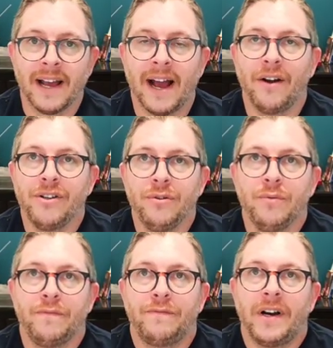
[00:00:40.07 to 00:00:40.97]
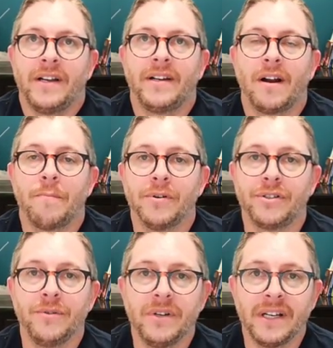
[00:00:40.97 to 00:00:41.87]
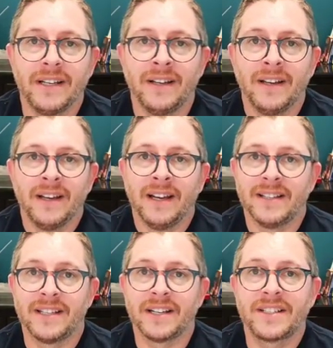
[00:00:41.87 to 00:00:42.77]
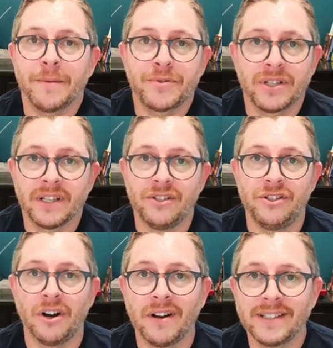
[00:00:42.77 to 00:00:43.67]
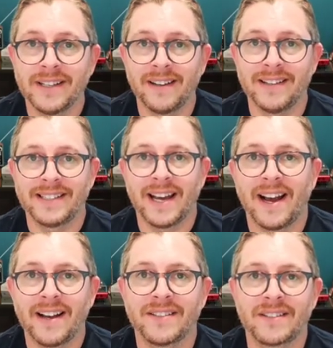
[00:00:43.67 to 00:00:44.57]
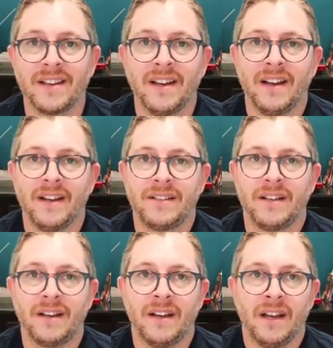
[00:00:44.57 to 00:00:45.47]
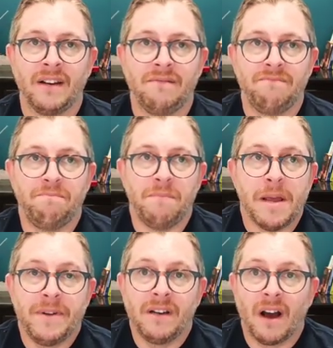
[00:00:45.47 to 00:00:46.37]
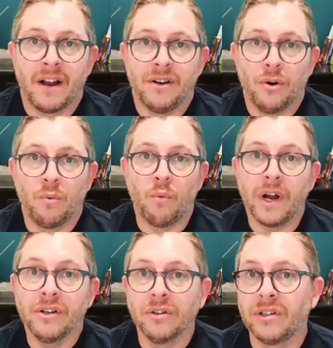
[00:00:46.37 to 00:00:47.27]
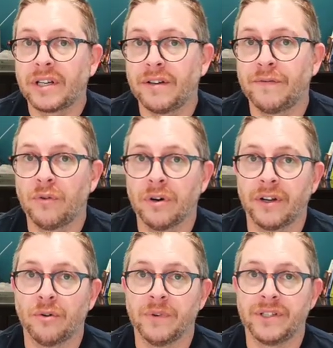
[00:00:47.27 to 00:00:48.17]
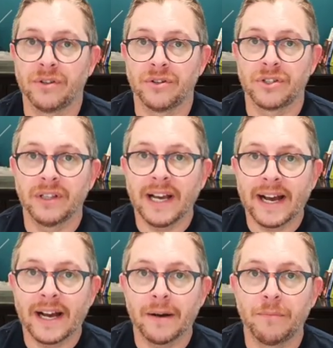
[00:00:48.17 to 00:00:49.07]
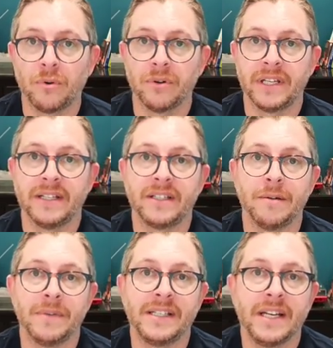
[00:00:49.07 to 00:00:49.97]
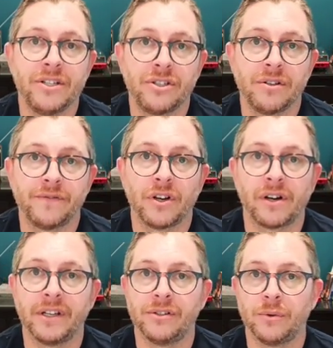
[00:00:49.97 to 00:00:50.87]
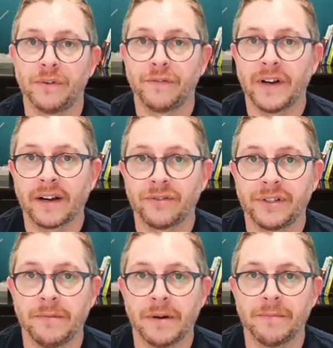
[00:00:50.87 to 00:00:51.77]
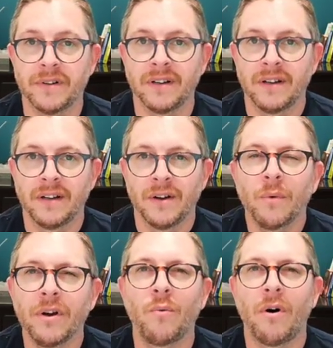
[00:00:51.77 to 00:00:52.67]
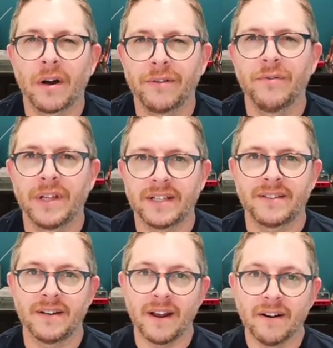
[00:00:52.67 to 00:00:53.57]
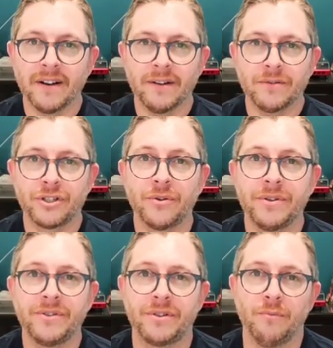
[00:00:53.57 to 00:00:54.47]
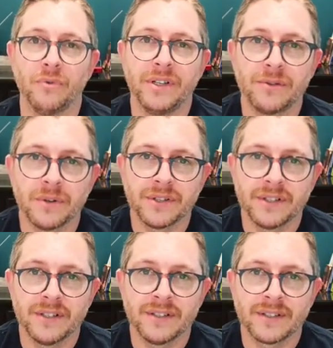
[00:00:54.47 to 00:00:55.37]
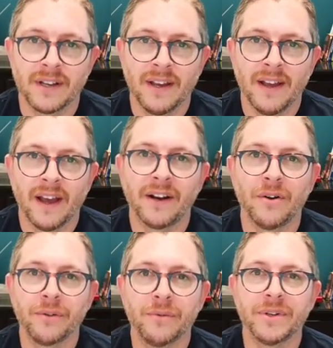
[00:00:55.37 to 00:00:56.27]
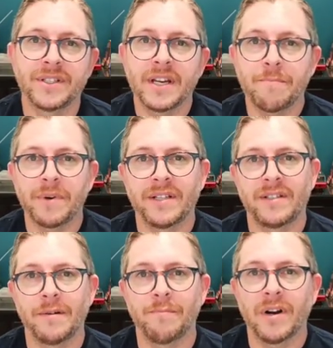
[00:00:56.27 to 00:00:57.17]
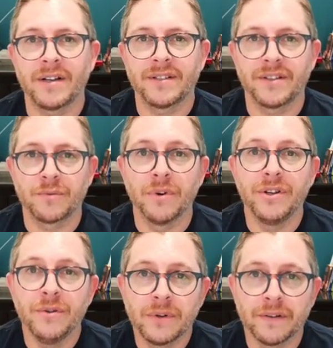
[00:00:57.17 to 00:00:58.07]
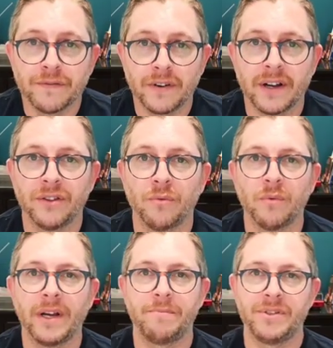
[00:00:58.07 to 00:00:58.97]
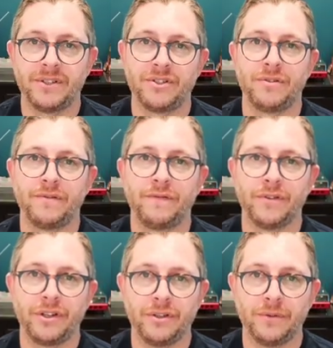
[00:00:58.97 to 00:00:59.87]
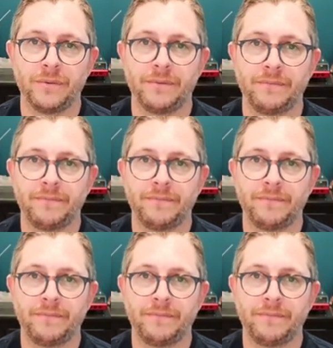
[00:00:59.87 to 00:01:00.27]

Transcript: How do you find an opportunity? It's an exceptionally daunting task to maybe not know what you're looking for in a research lab or the intimidation of talking to a faculty member. We're going to walk through that scenario, show you some resources, and go through a step-by-step process where you can find the right position for you.